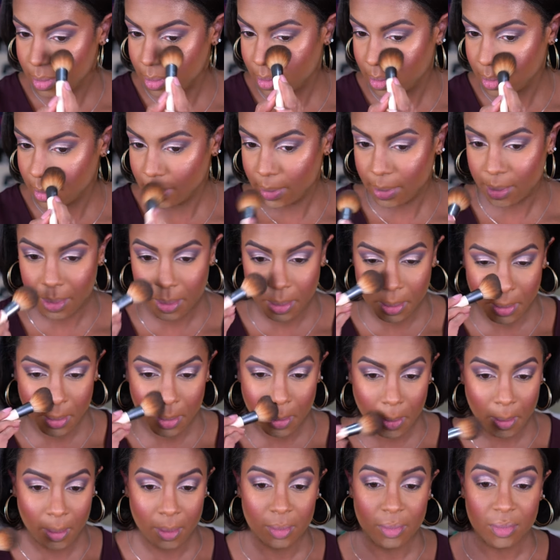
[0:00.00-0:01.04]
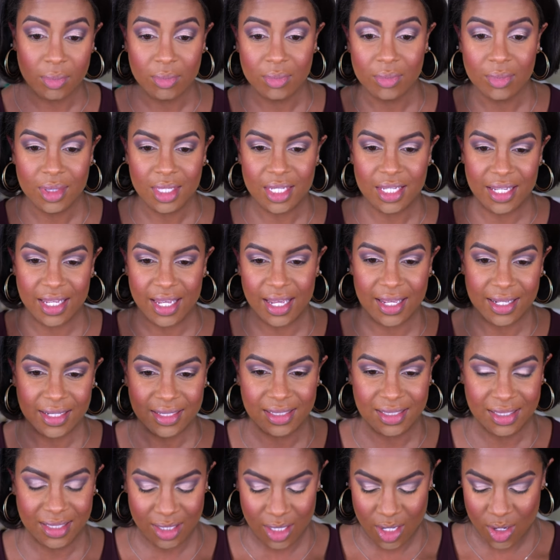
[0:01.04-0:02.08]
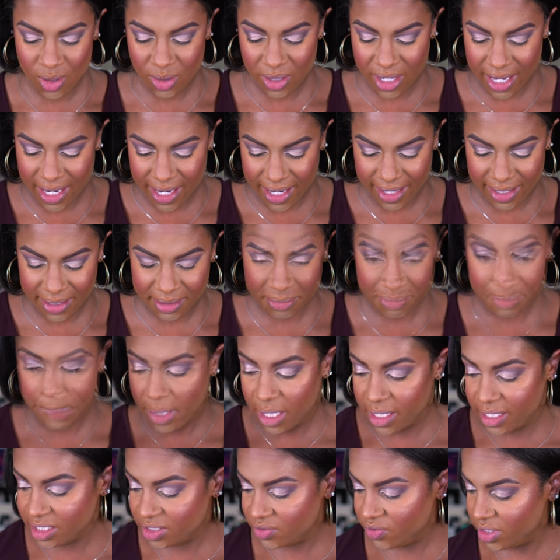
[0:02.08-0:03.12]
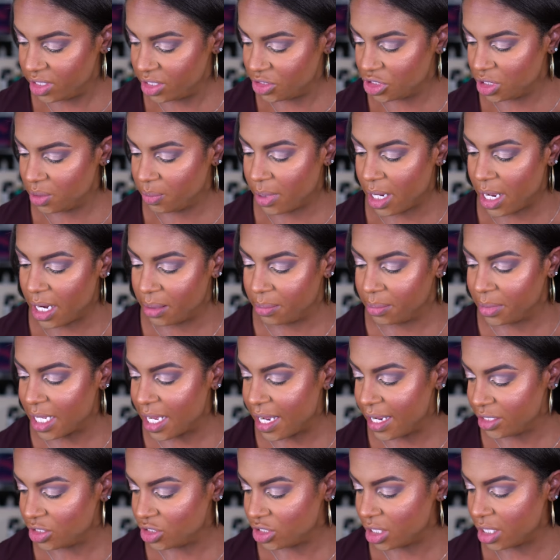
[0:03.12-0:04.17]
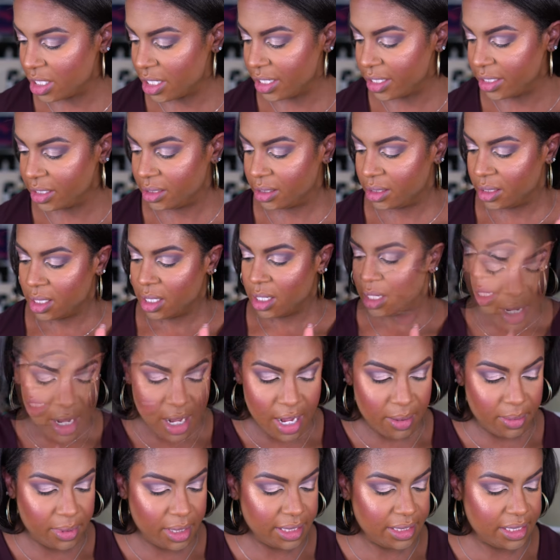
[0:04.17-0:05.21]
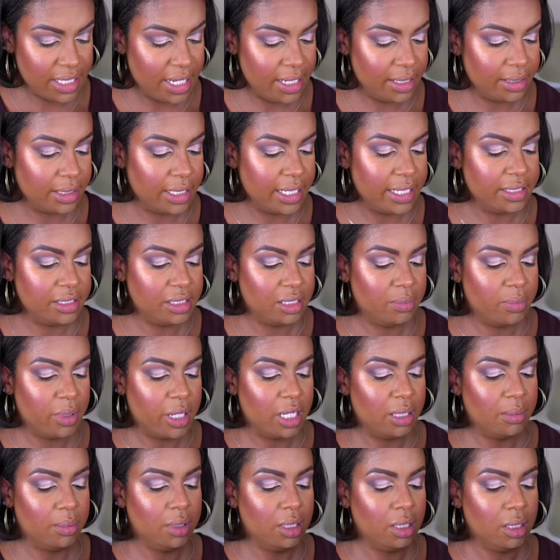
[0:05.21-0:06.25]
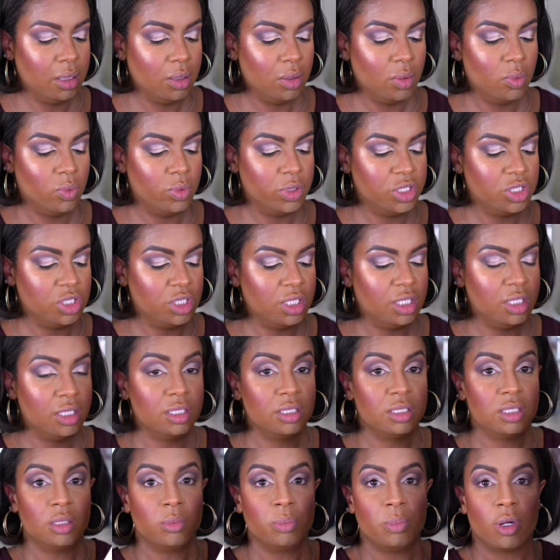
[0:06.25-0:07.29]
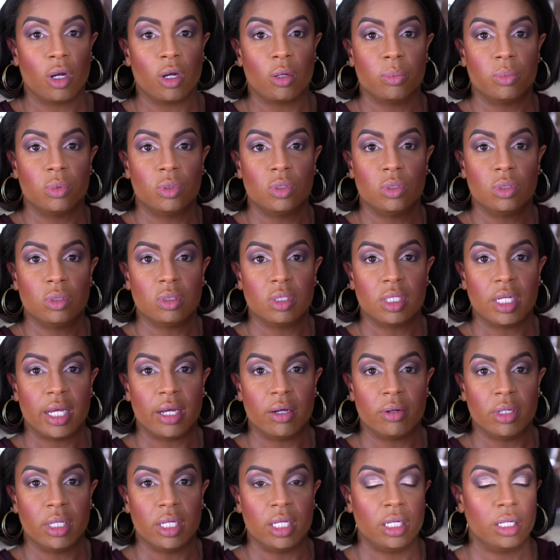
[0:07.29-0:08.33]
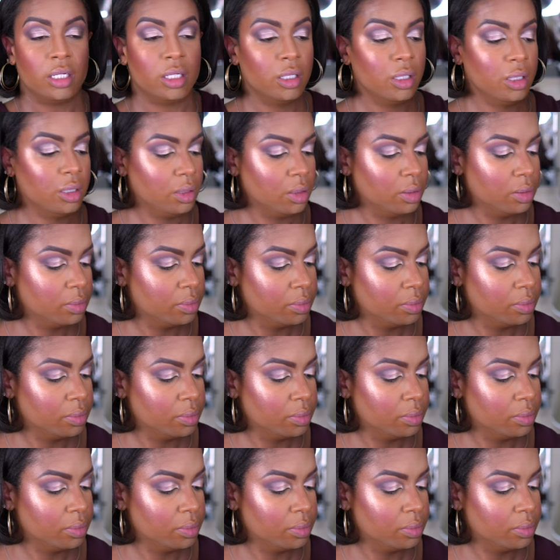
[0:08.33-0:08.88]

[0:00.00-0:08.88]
Mm-mm-mm. Yes, okay, let's finish the bottom lash line. I'm going to take Lazy Baby, which is the purple down here.